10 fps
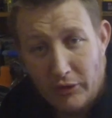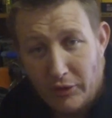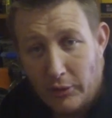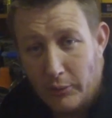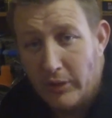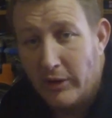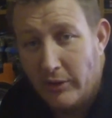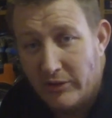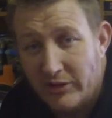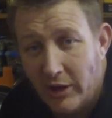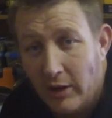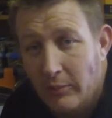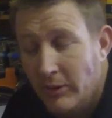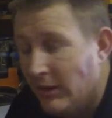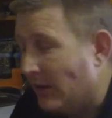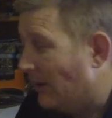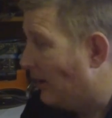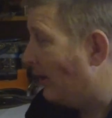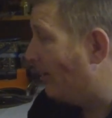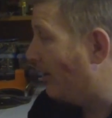on a really nice scope,
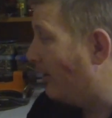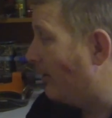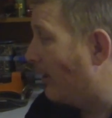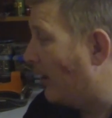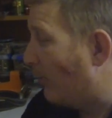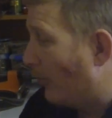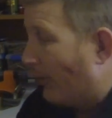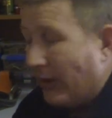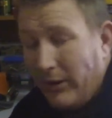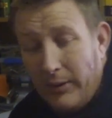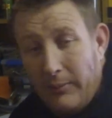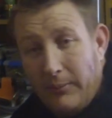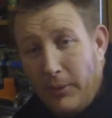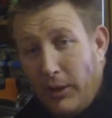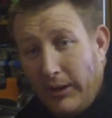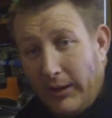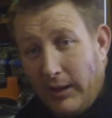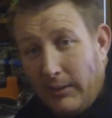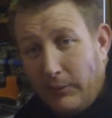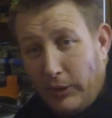and then ruining it
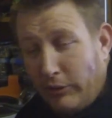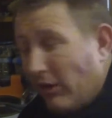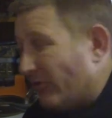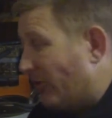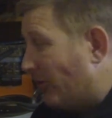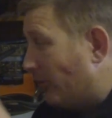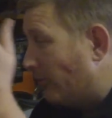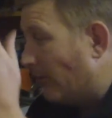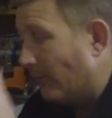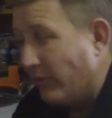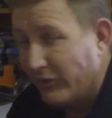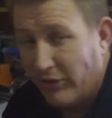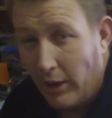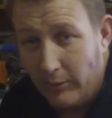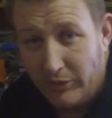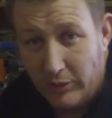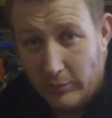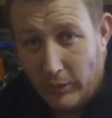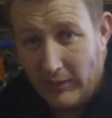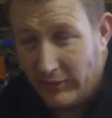by crushing your scope tube
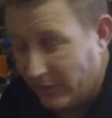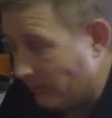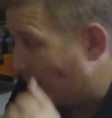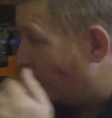by having,